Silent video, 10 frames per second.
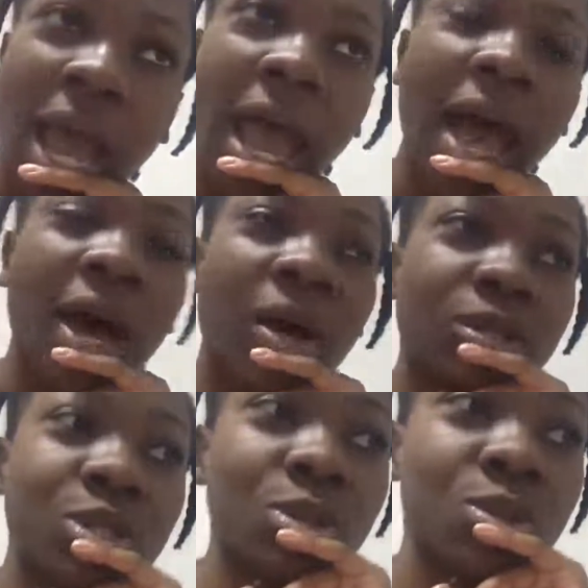how
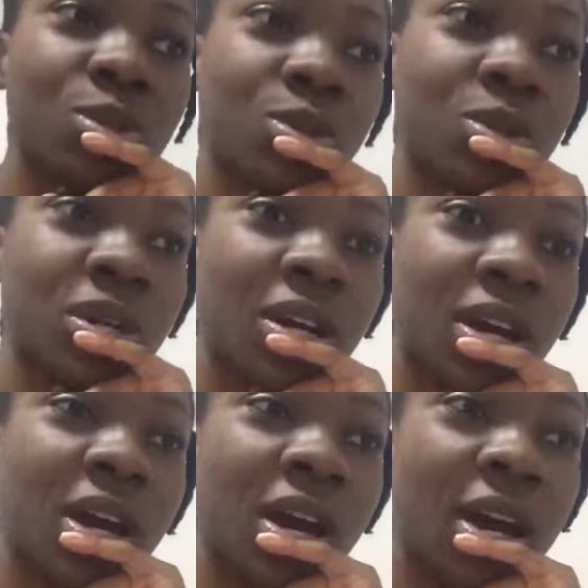to
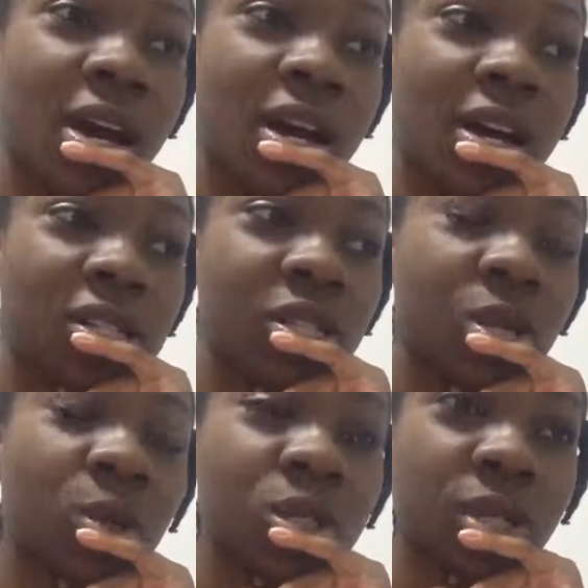
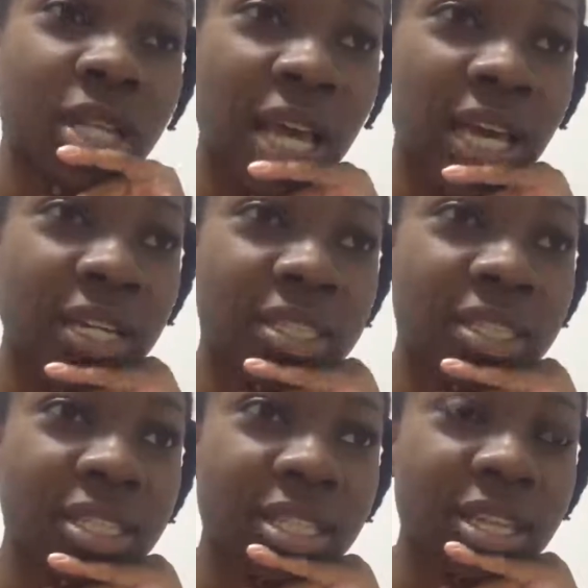
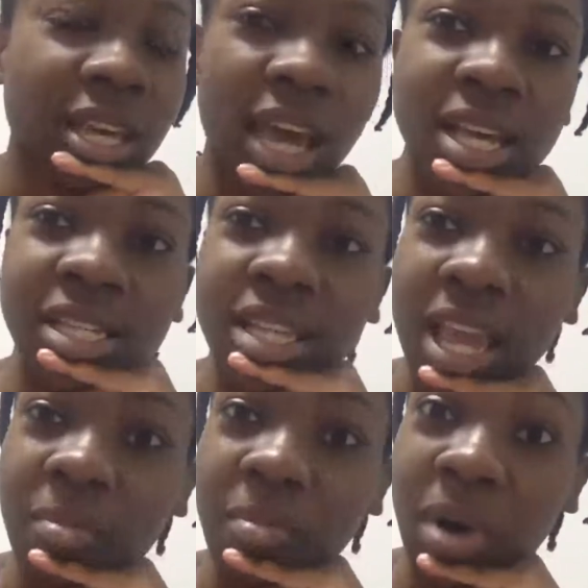socialize as
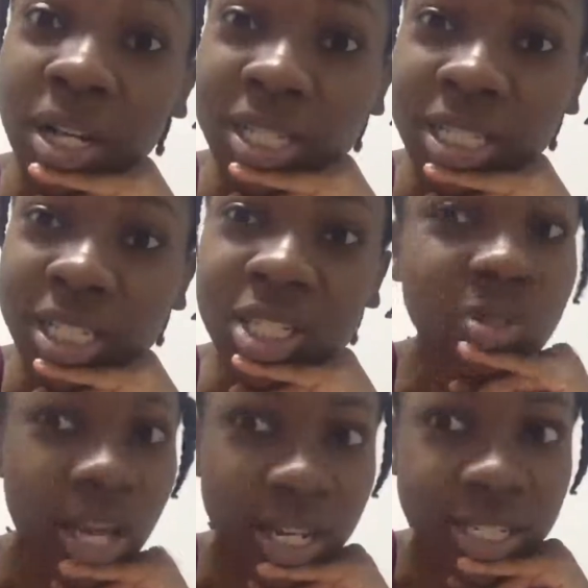a marketing
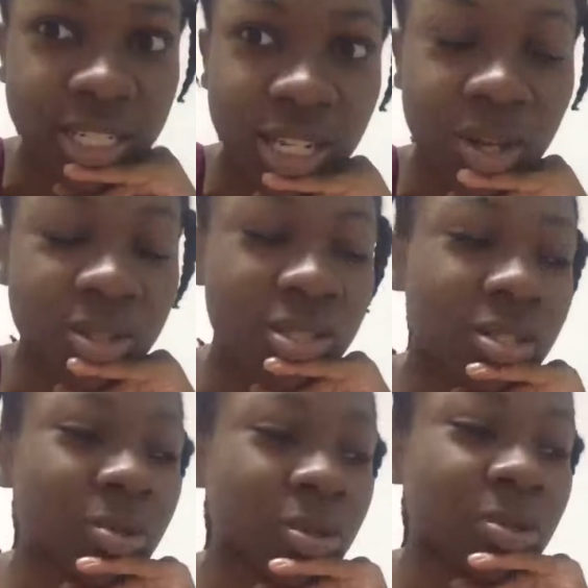strategy on
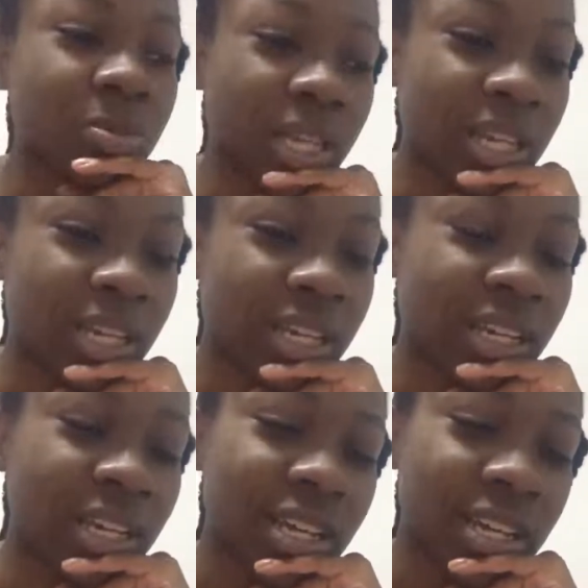social media.
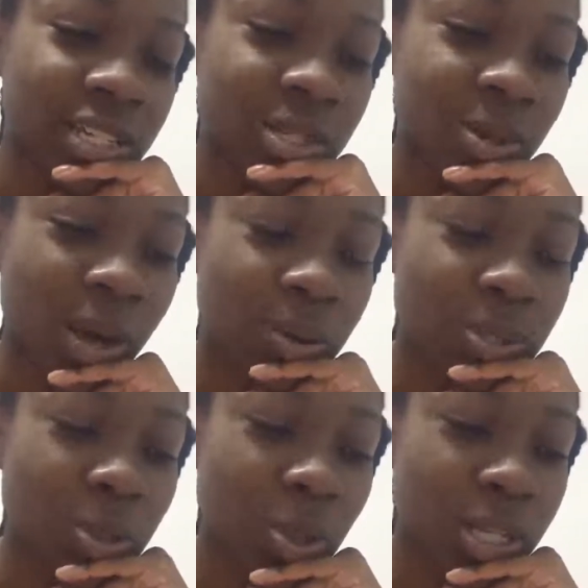So I
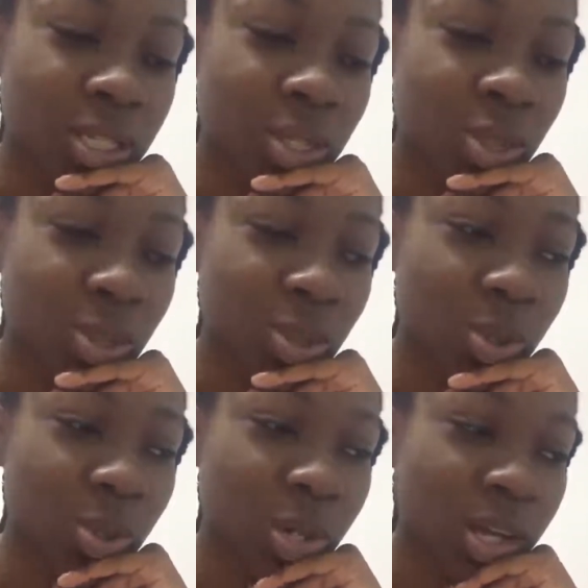was talking
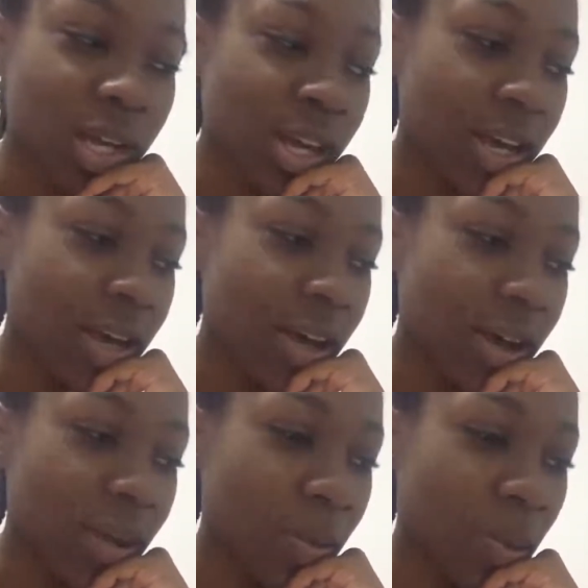to
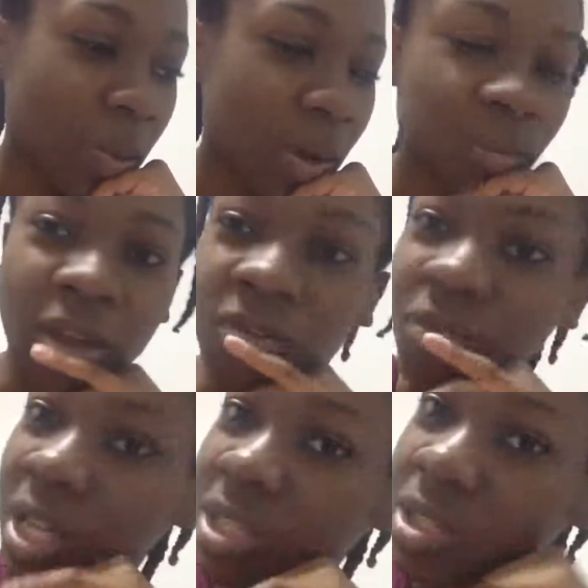one of my
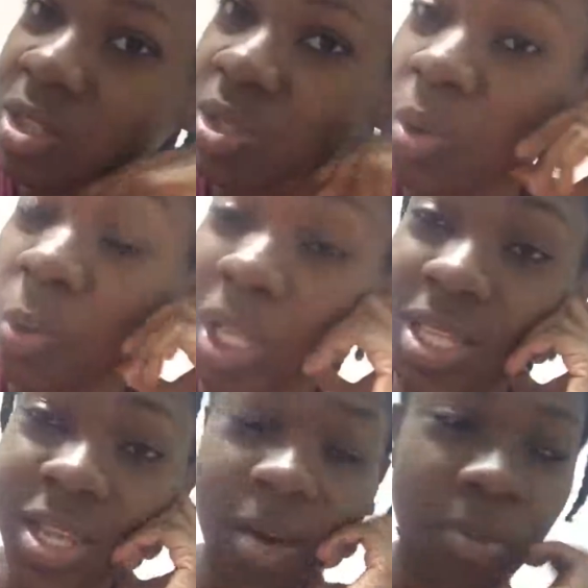friends on
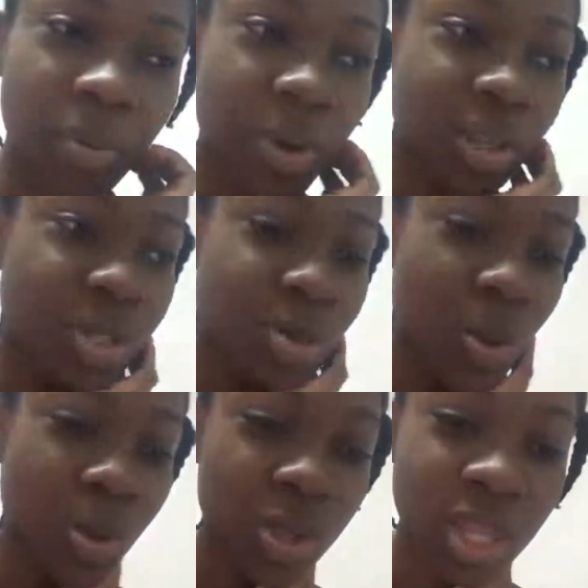WhatsApp about
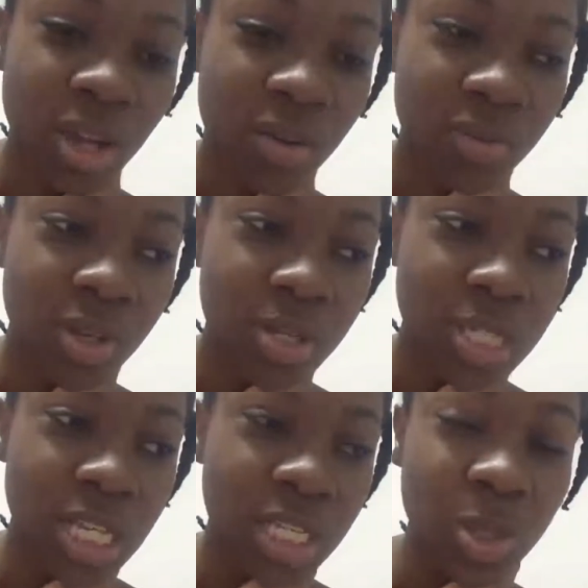this whole thing of
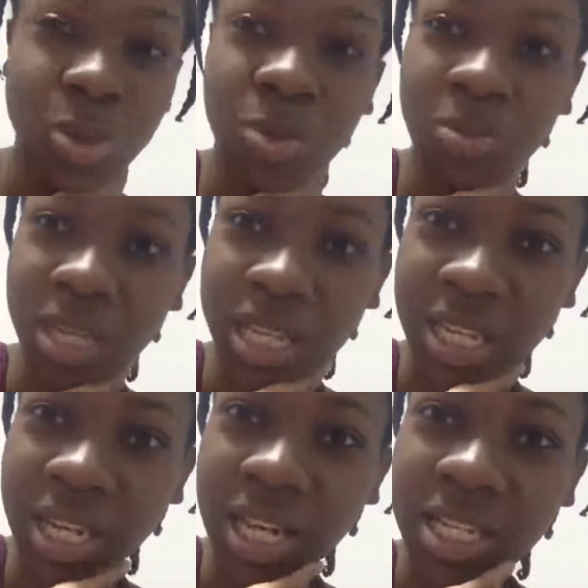using social
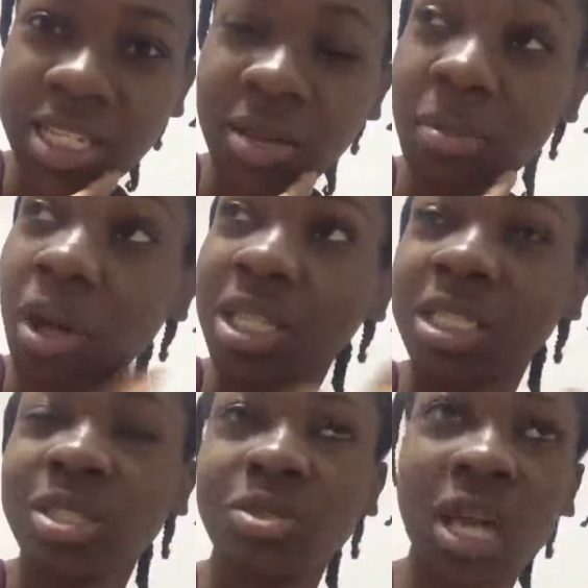media as a marketing